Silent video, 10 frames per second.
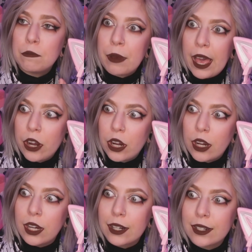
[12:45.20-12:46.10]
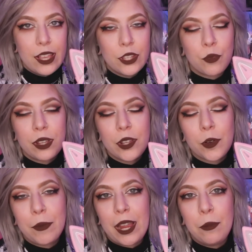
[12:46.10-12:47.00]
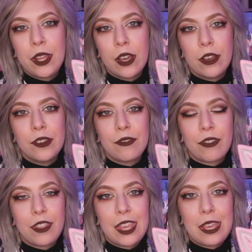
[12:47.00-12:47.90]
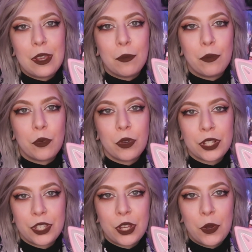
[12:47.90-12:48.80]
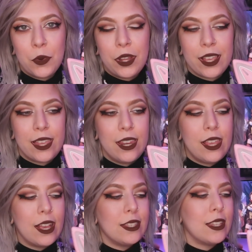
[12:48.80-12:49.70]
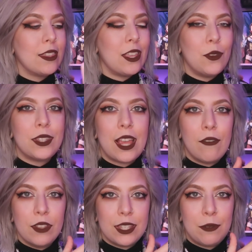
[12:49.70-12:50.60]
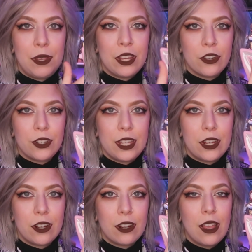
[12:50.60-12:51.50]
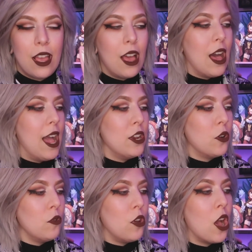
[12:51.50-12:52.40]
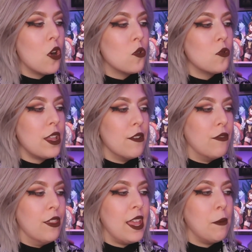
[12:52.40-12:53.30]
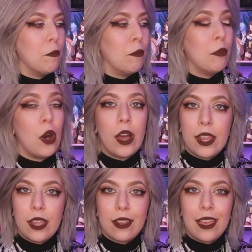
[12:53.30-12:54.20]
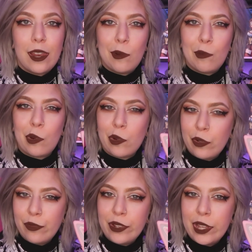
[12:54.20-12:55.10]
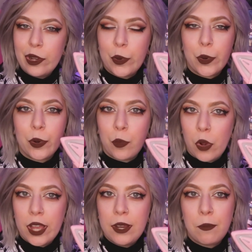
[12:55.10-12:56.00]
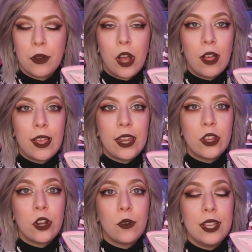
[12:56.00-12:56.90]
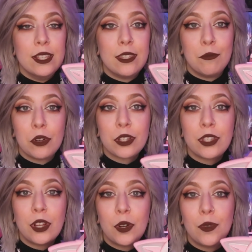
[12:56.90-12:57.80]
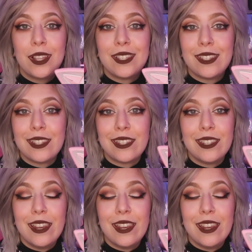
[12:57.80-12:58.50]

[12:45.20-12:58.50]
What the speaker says: better. These really remind me of the Brookstone Kitty headset that used to have the speakers here. I don't know if they bought it and improved it or what, but all I know is the Brookstone did